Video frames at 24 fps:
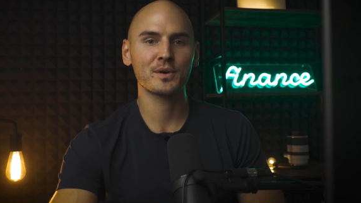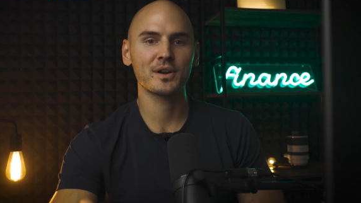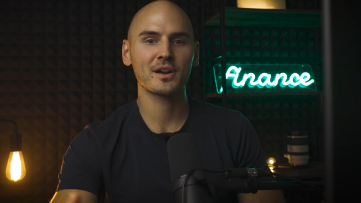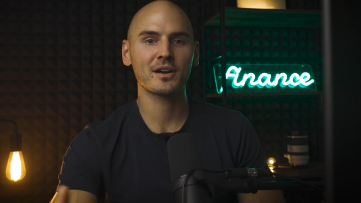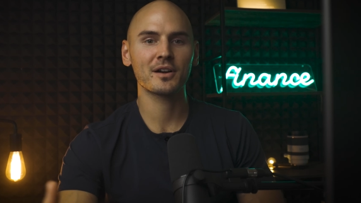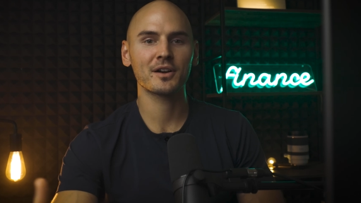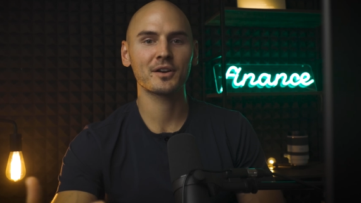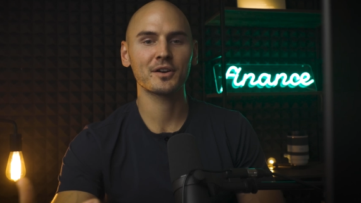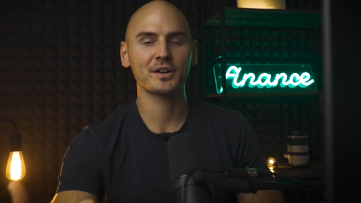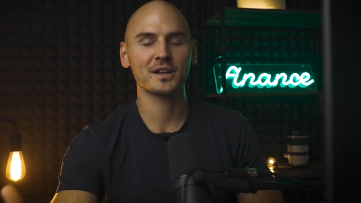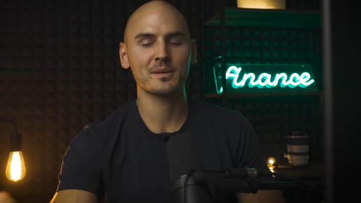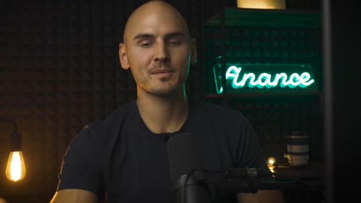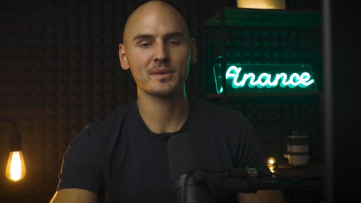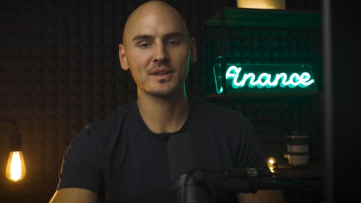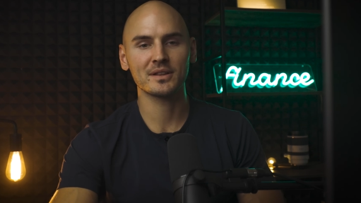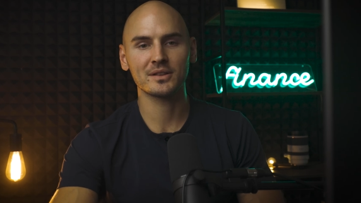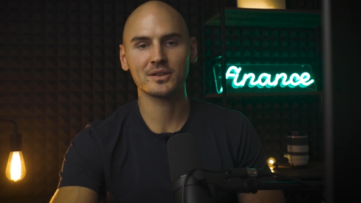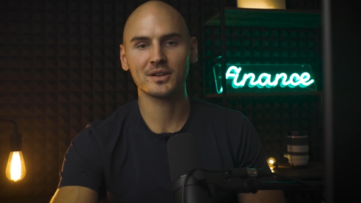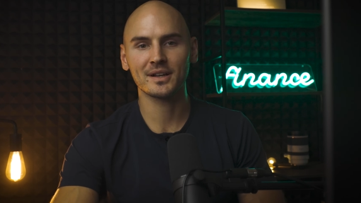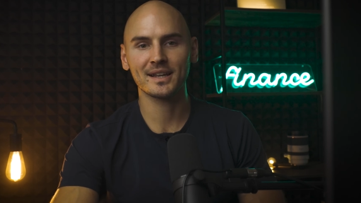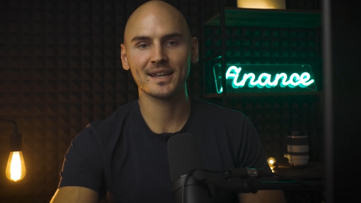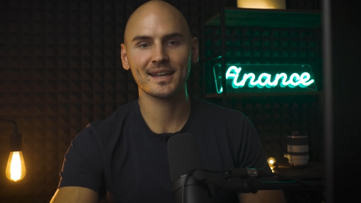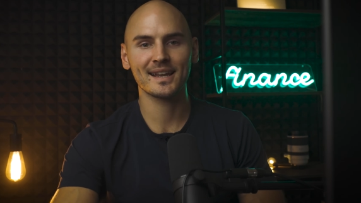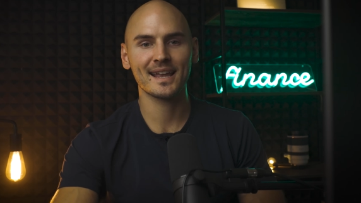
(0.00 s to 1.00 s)
we are going to be
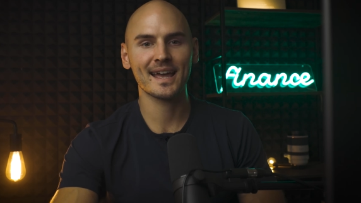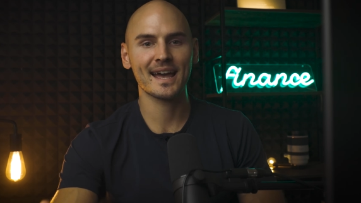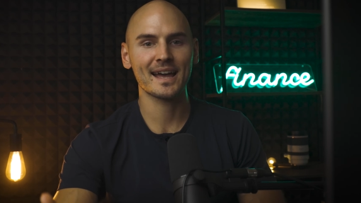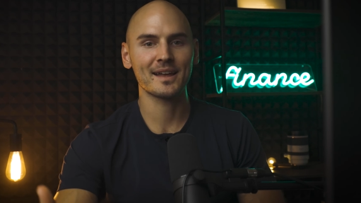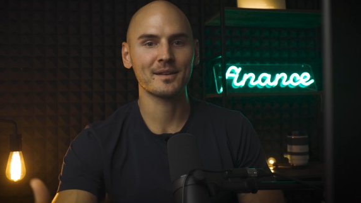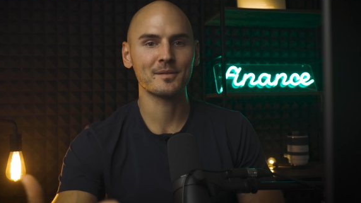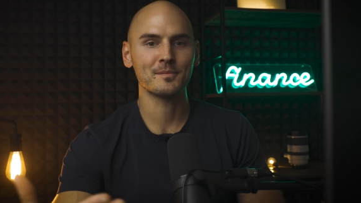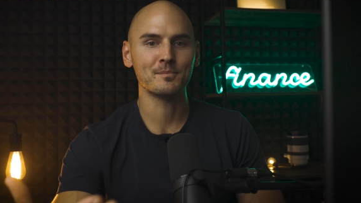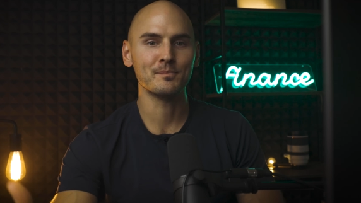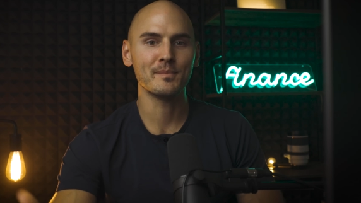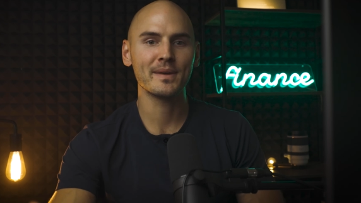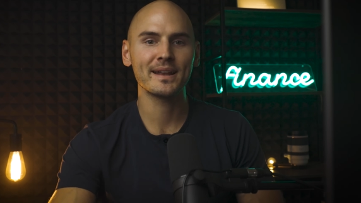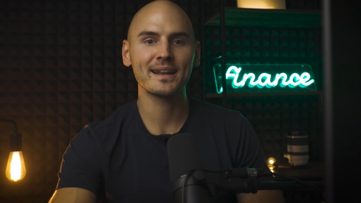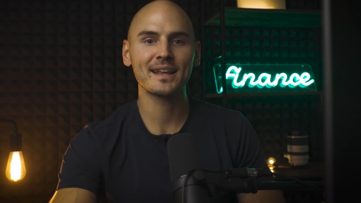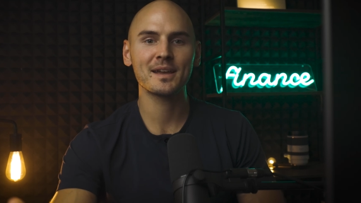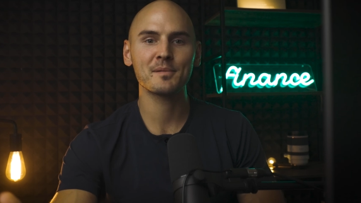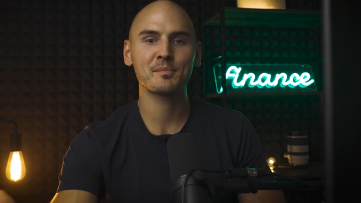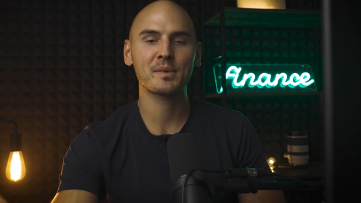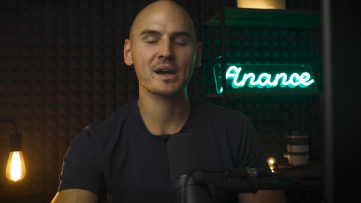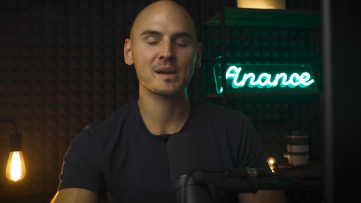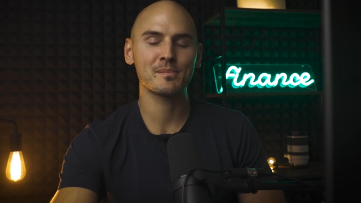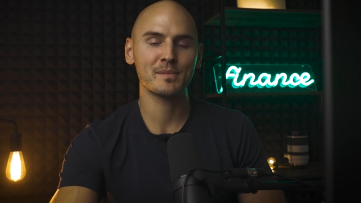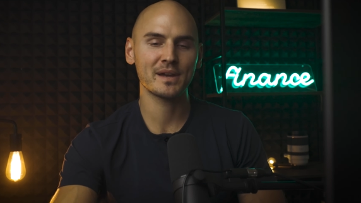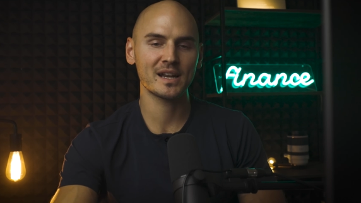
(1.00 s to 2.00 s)
looking at
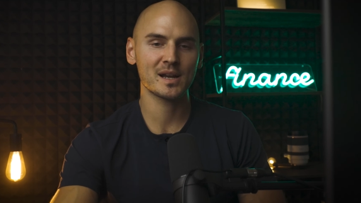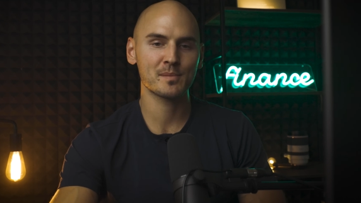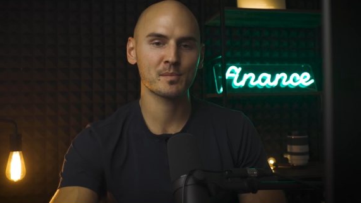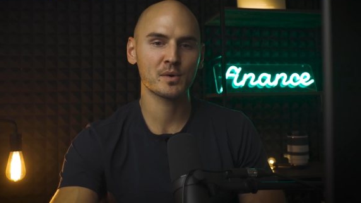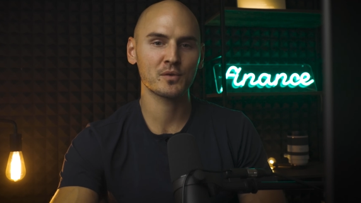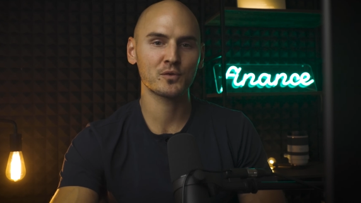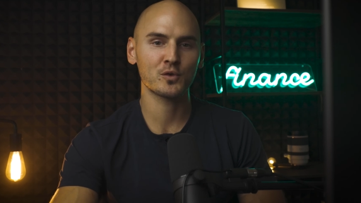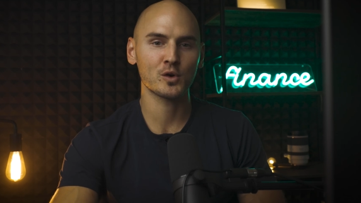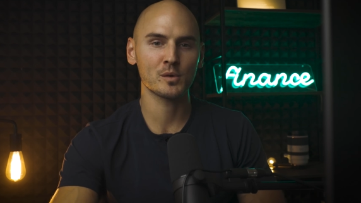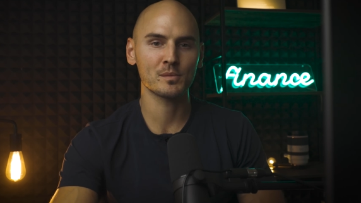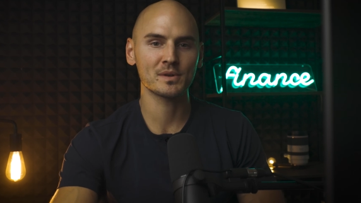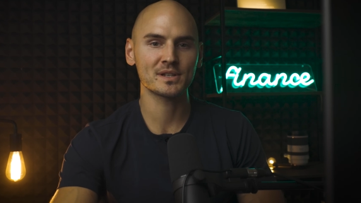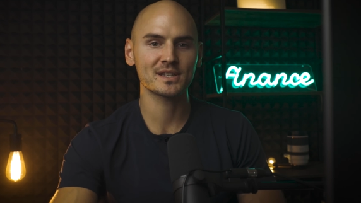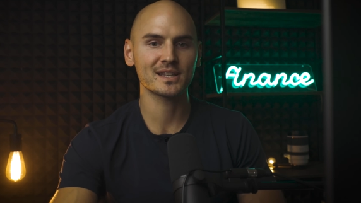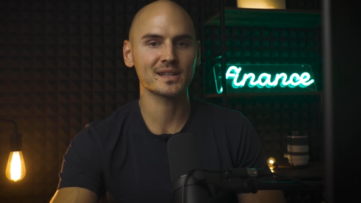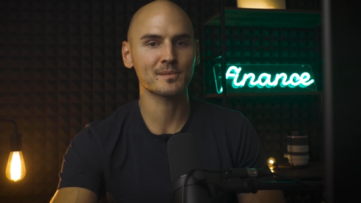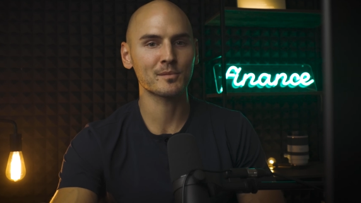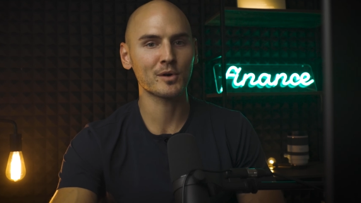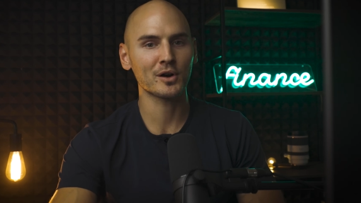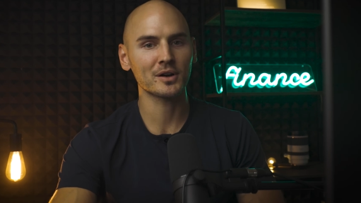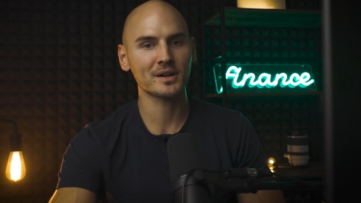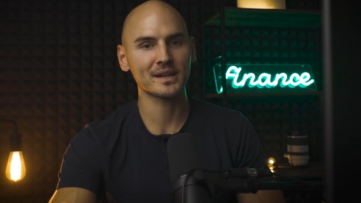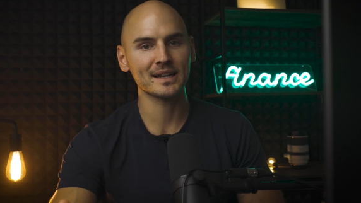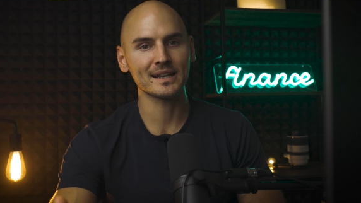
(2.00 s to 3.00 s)
minute by minute performance in
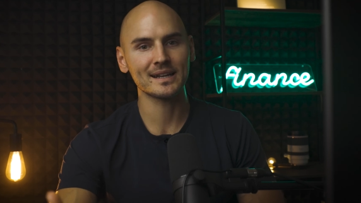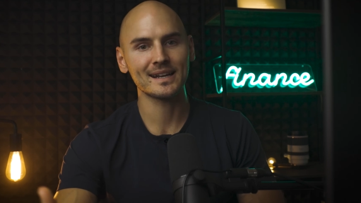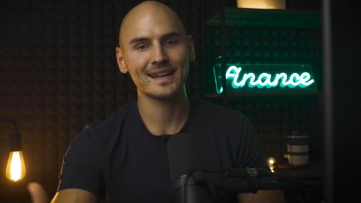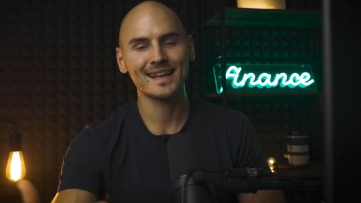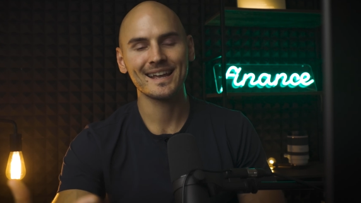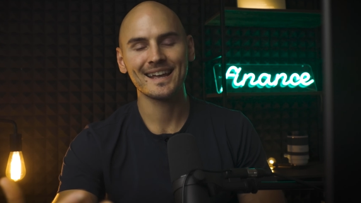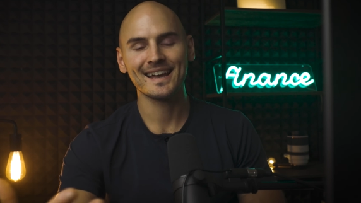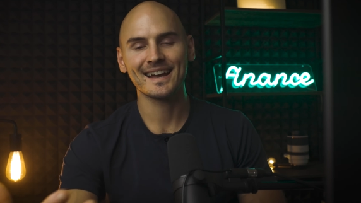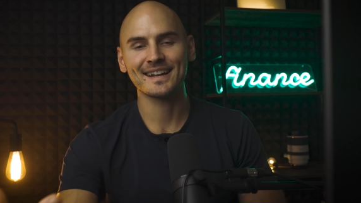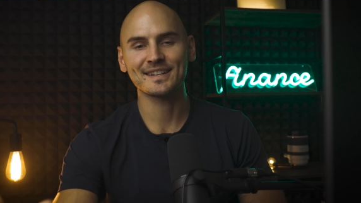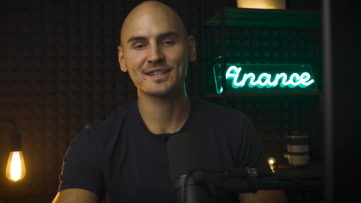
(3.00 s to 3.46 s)
the market